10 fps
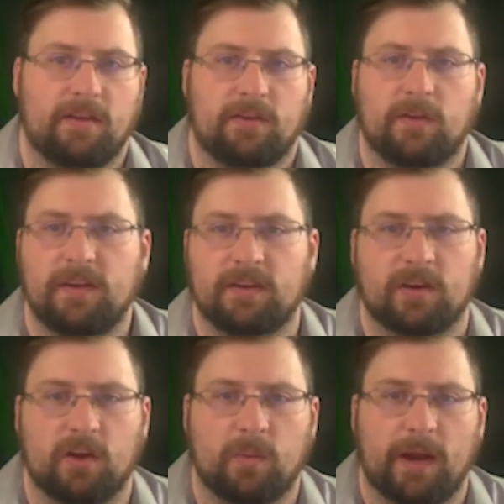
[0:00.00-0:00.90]
So these are a
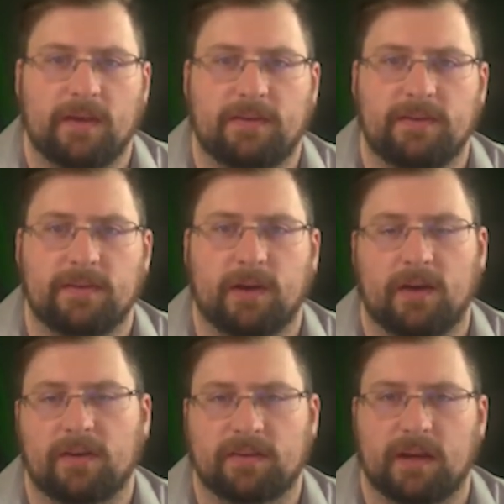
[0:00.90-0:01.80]
good way to
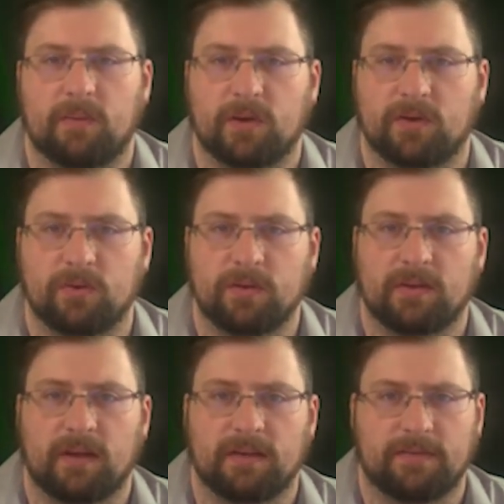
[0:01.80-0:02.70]
understand what a tool
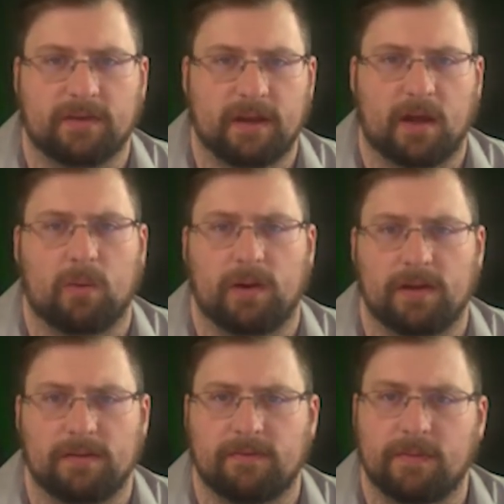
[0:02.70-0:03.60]
does if you're not
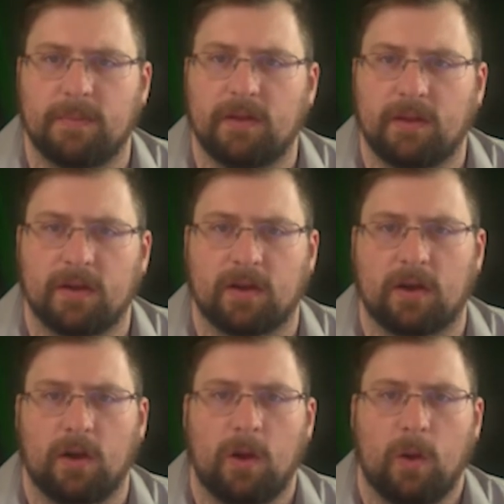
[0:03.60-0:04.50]
quite
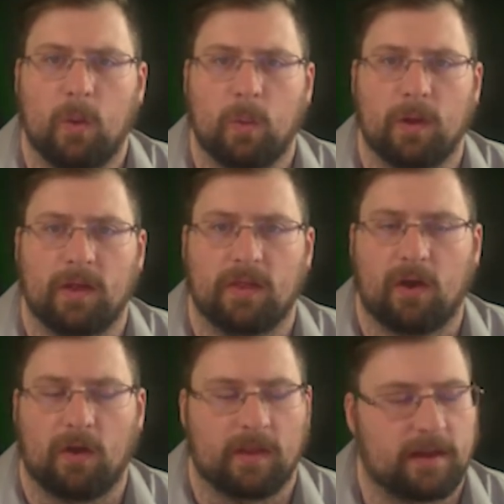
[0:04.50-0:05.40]
familiar with
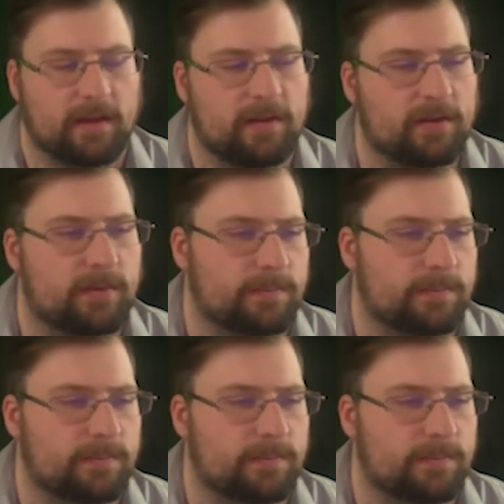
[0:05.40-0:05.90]
all that it can do.